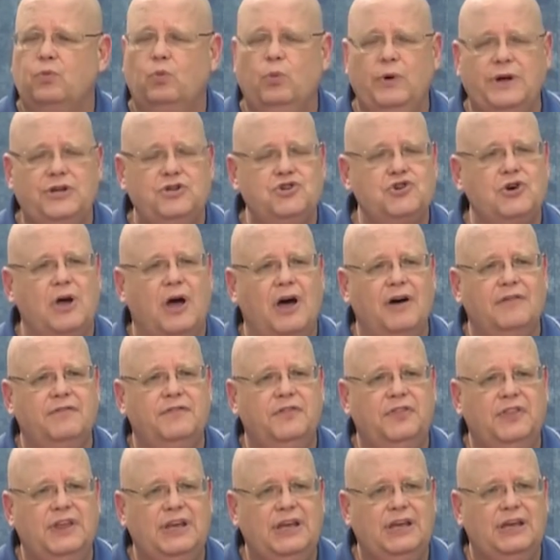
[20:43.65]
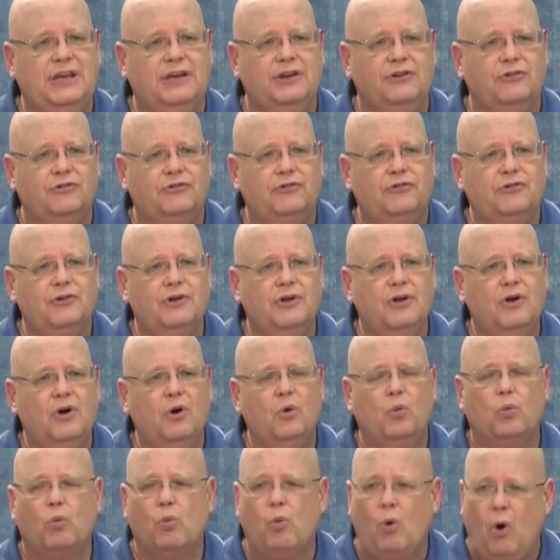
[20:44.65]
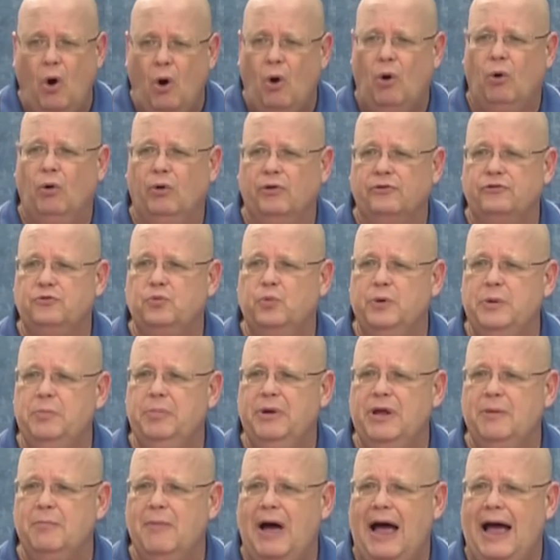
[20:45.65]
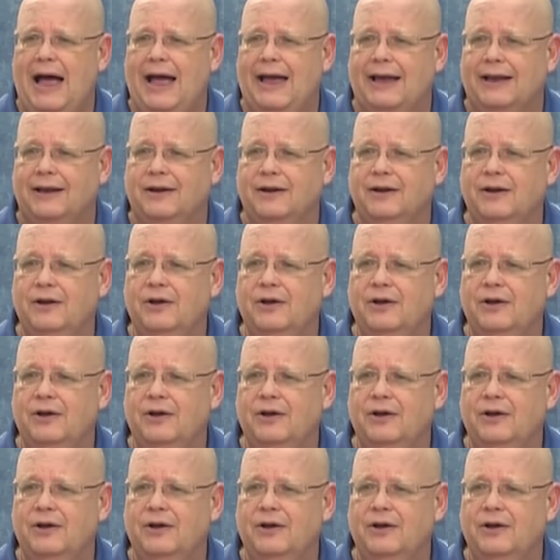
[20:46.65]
which of these roles would be mine?